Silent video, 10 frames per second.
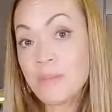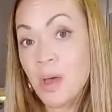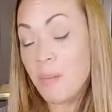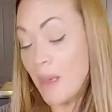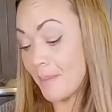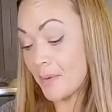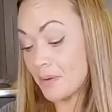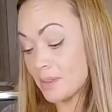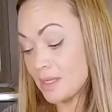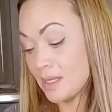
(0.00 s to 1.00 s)
bell
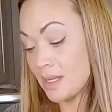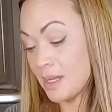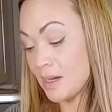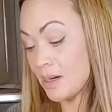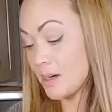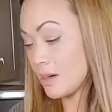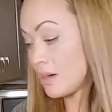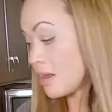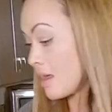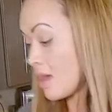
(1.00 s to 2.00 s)
peppers in
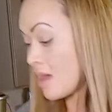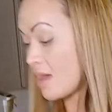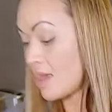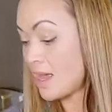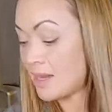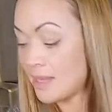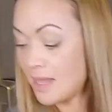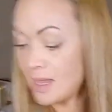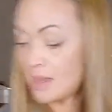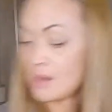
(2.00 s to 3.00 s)
here. I had a
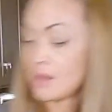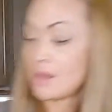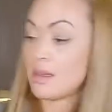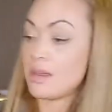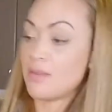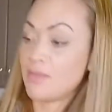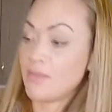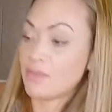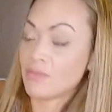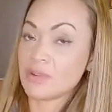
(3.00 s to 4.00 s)
can of
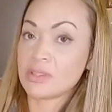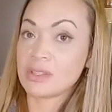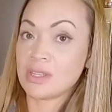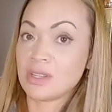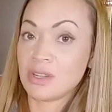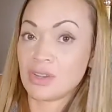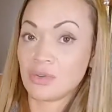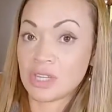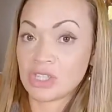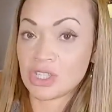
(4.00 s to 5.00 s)
roasted
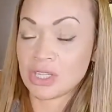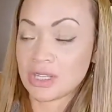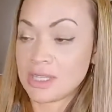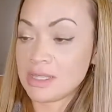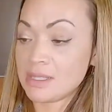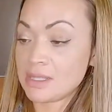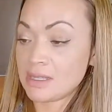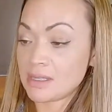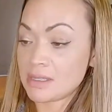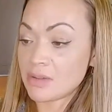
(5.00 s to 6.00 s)
green
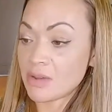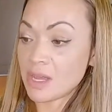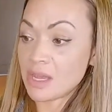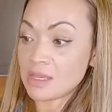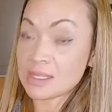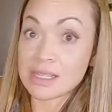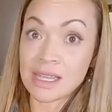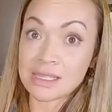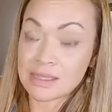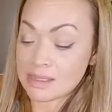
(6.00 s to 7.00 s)
chilies. So I
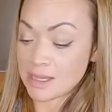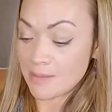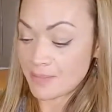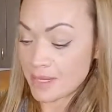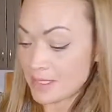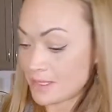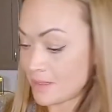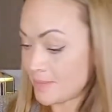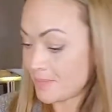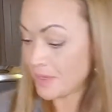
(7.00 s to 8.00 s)
sliced those up, diced
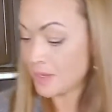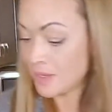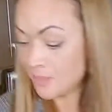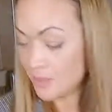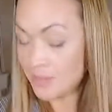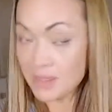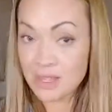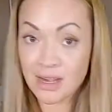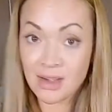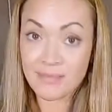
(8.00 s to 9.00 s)
them, put them in
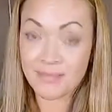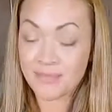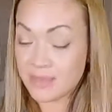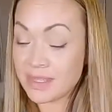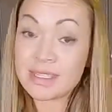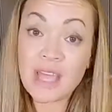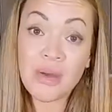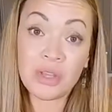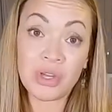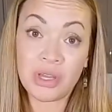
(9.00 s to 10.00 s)
there. This is
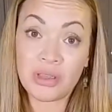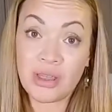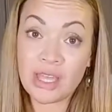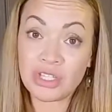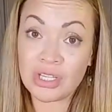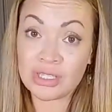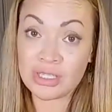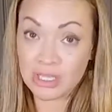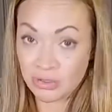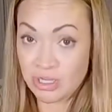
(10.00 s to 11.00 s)
how I cook. I just
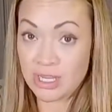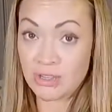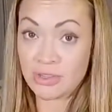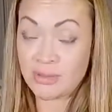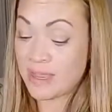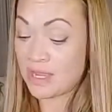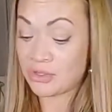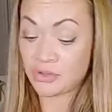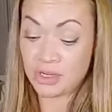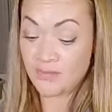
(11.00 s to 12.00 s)
literally go to the
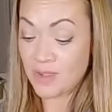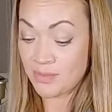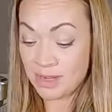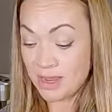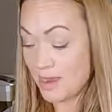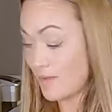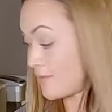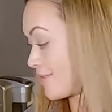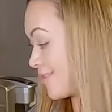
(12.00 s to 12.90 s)
pantry and find what I have.